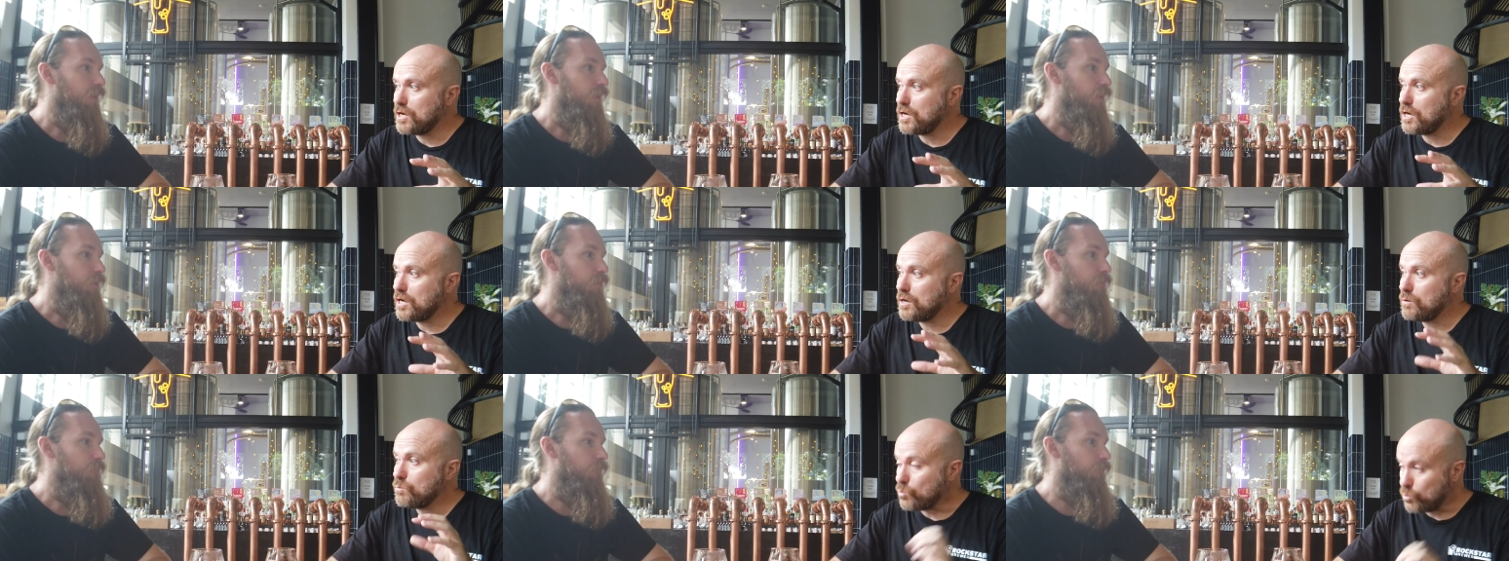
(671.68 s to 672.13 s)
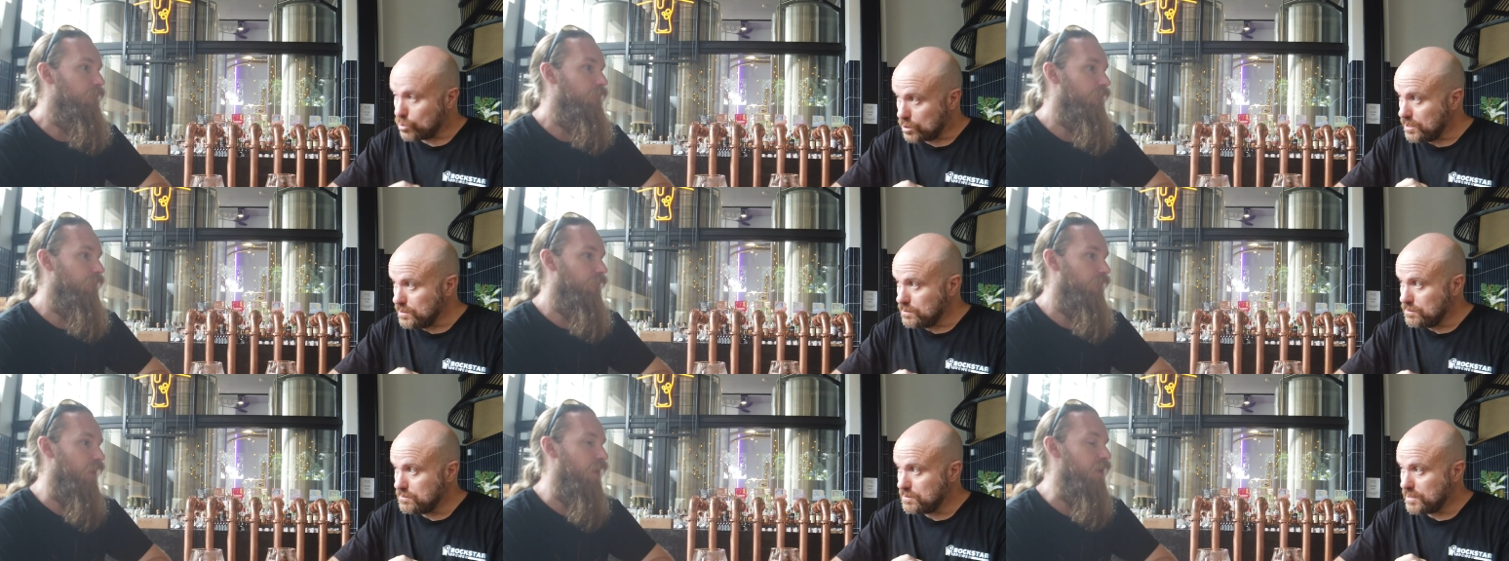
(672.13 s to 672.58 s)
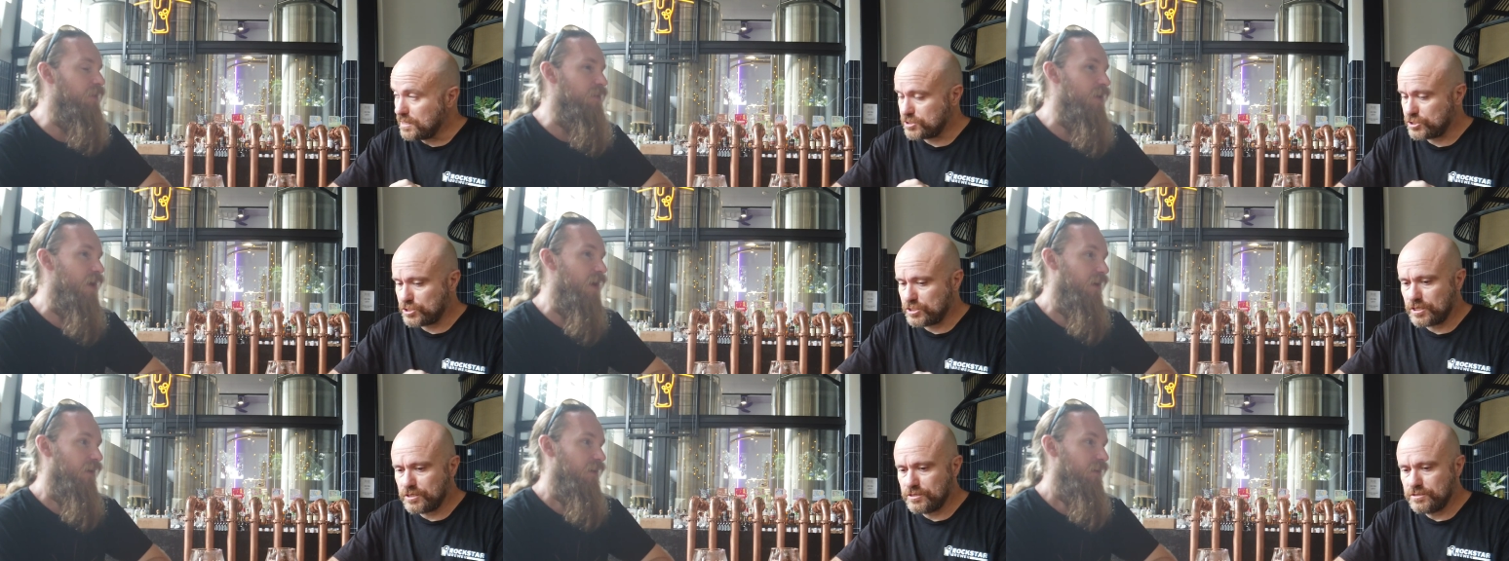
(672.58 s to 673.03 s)
Speaker 1: uh, water,
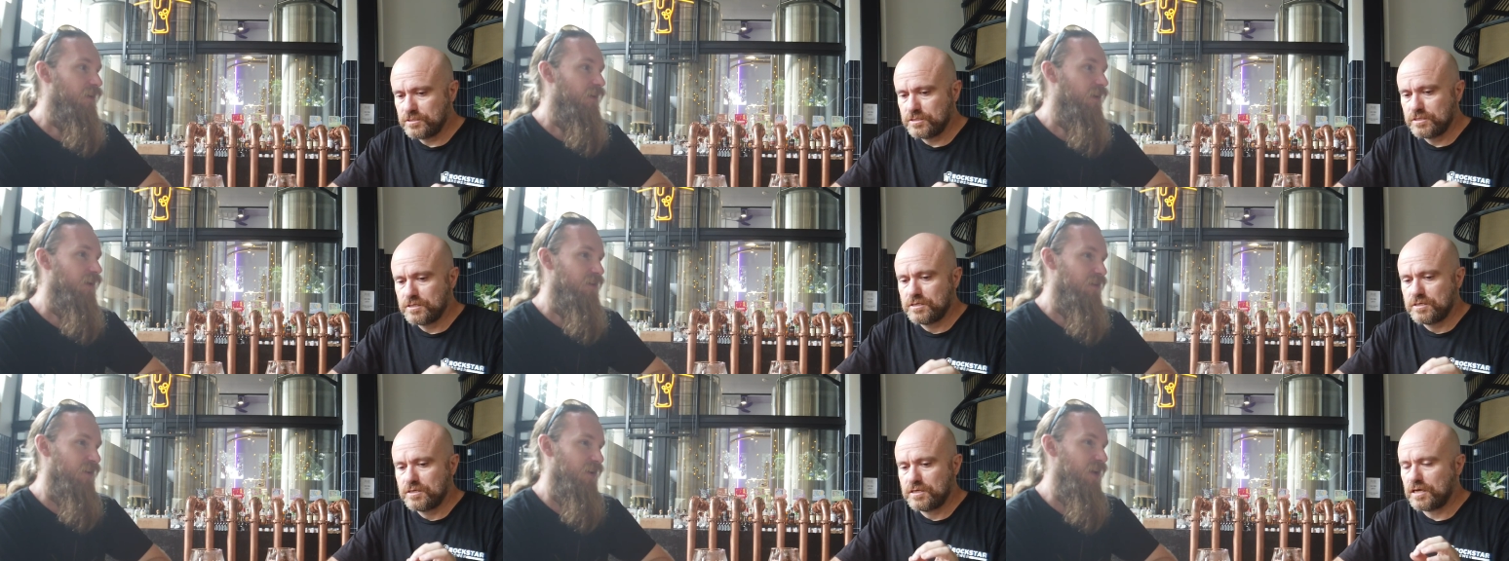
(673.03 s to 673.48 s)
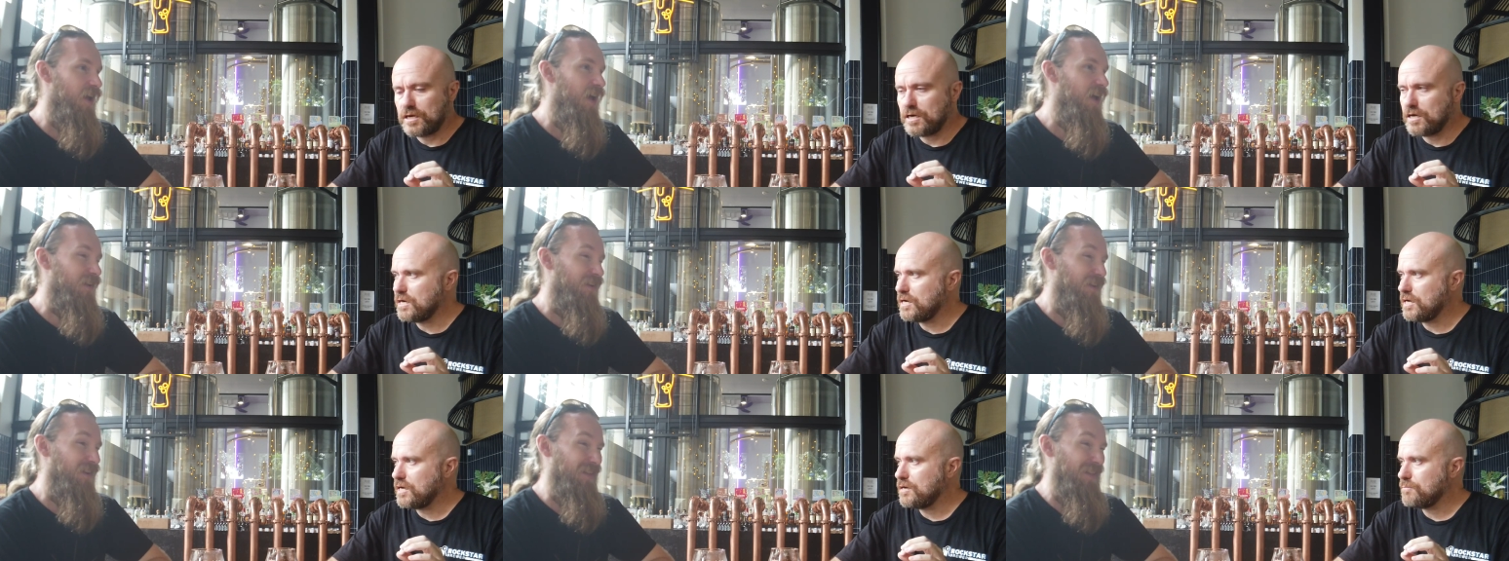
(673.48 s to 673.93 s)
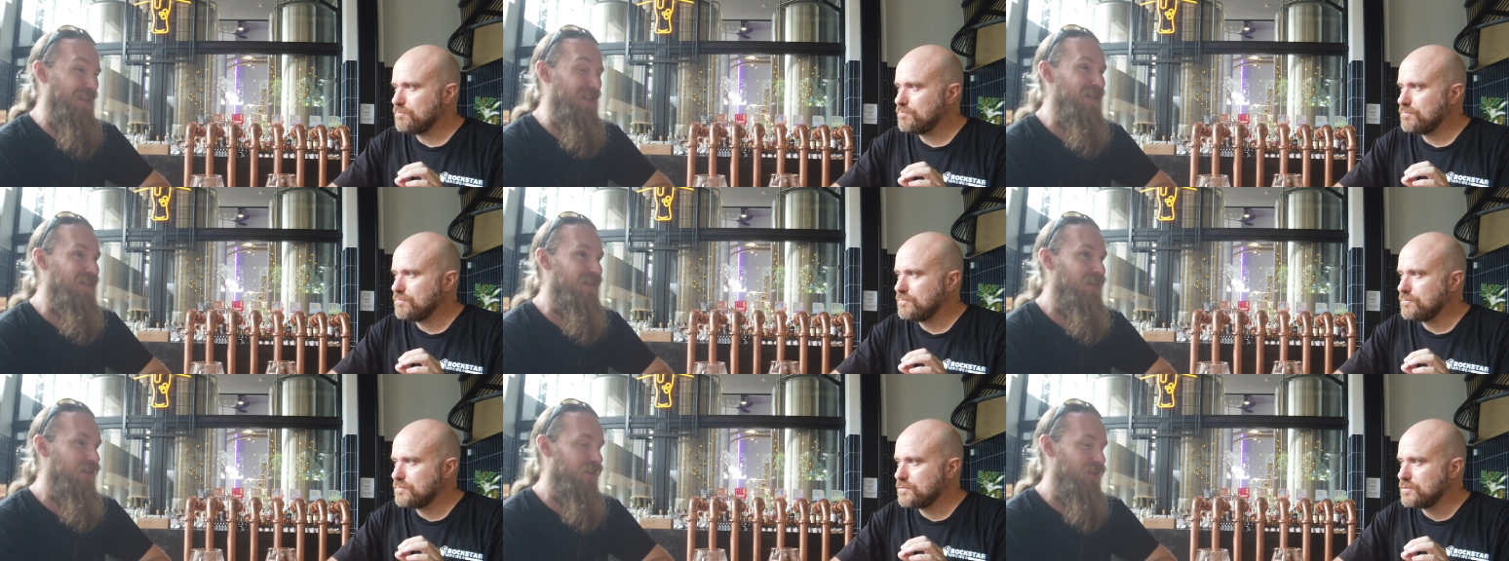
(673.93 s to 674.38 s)
as yeah, you know. It,
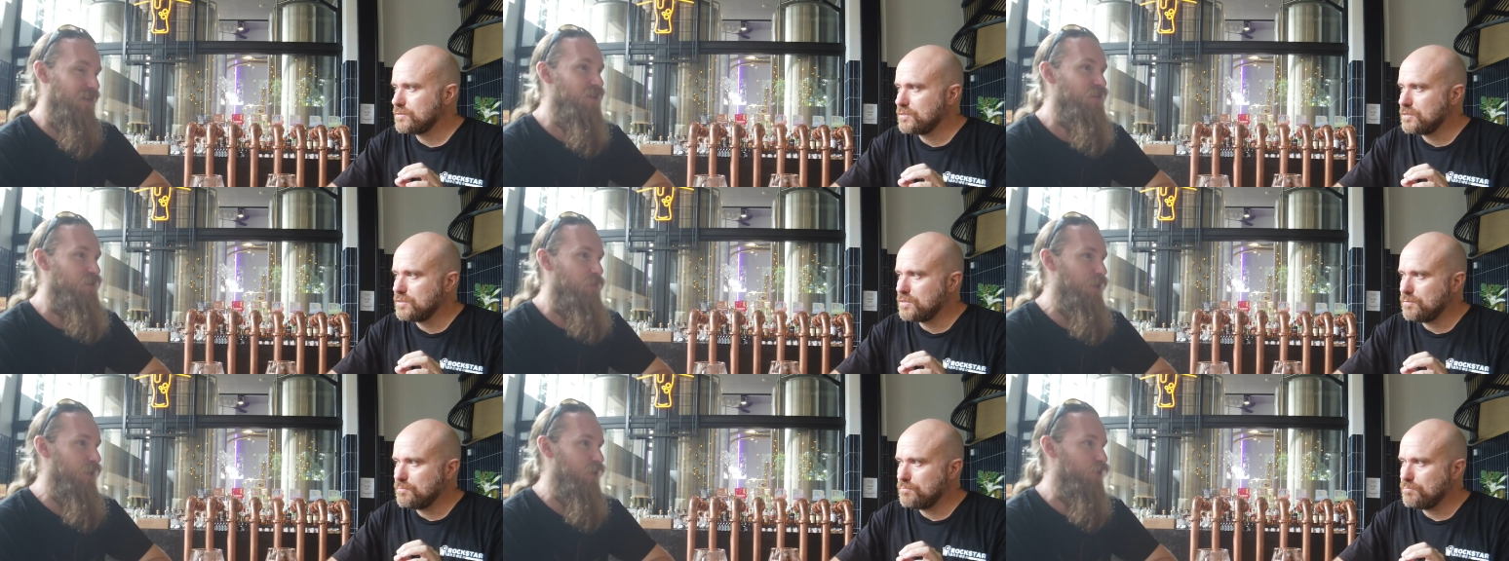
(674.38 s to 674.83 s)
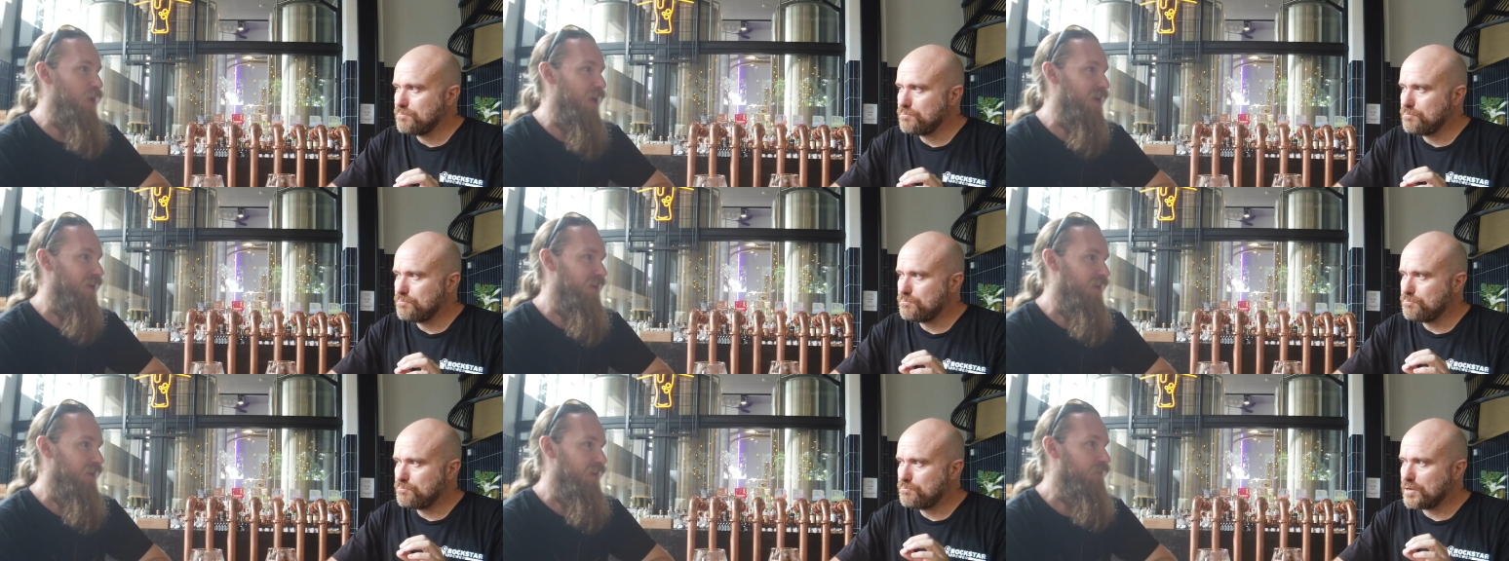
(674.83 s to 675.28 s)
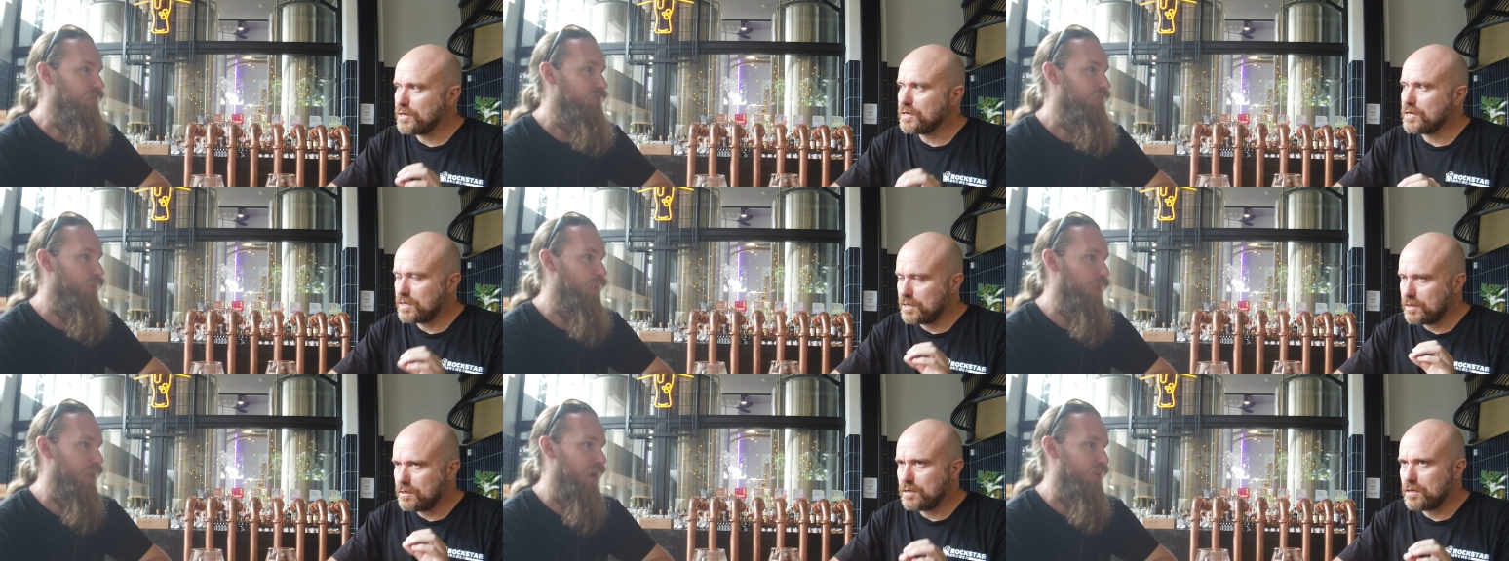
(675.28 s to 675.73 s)
um, it is a bit janky,
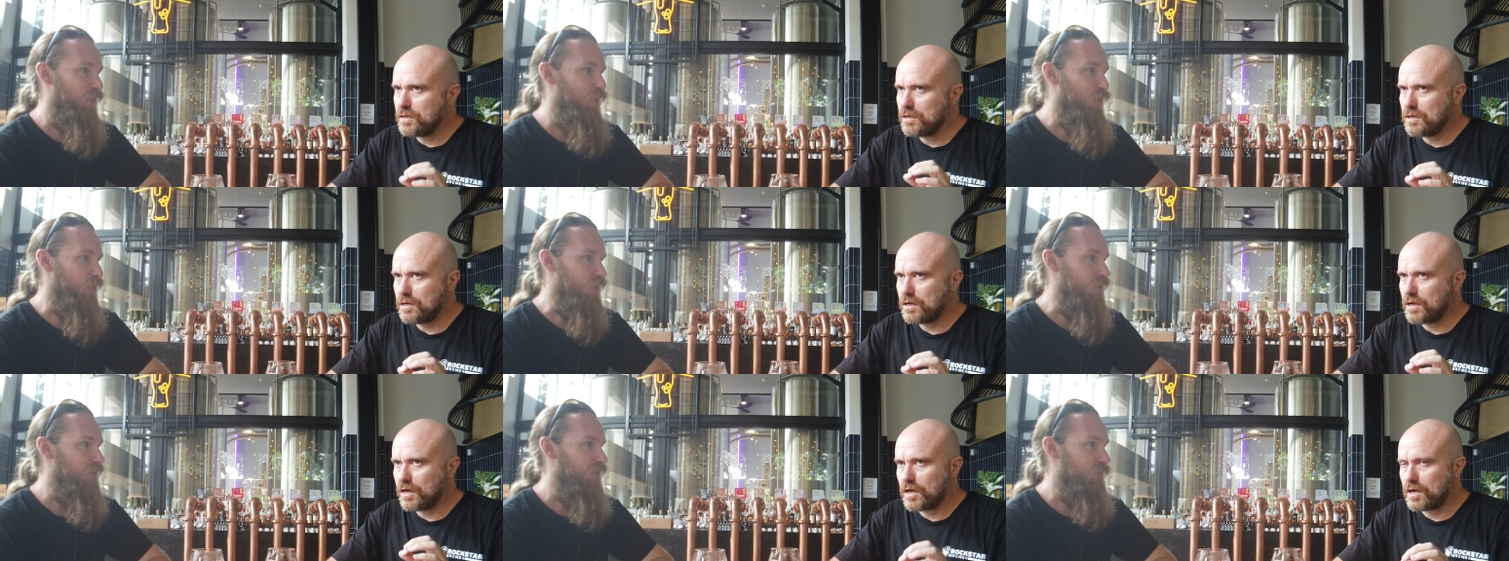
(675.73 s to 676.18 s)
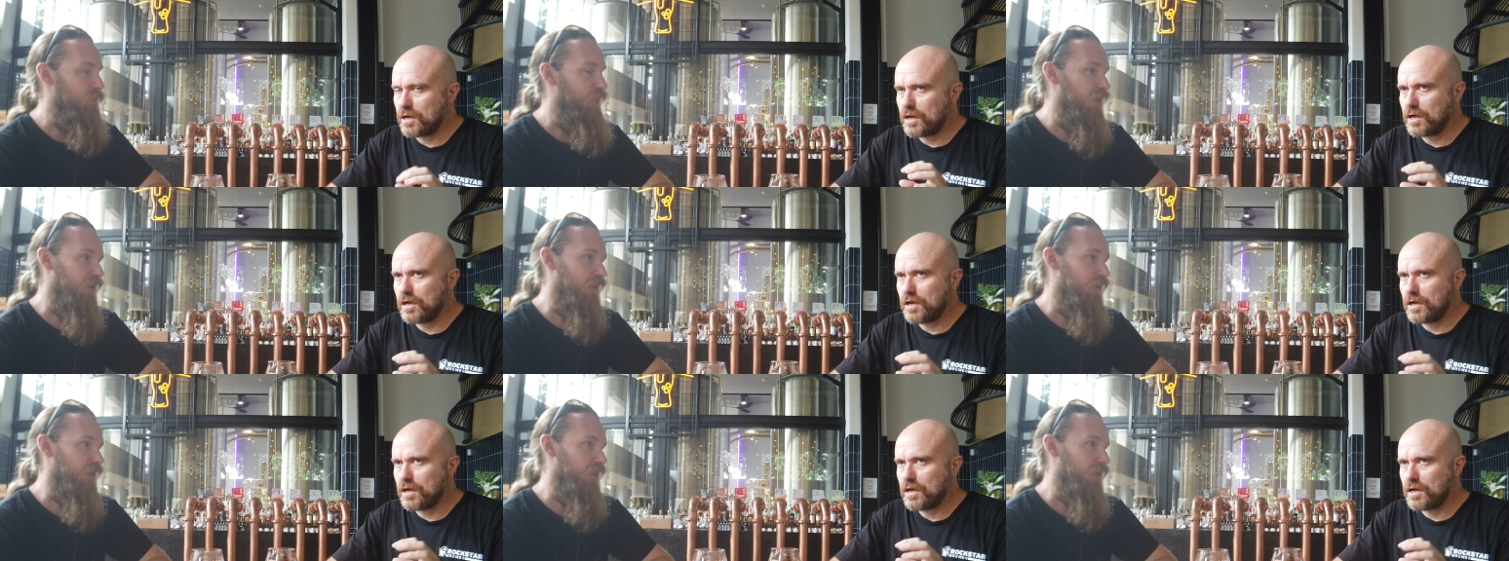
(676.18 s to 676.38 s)
but for that honestly, yeah.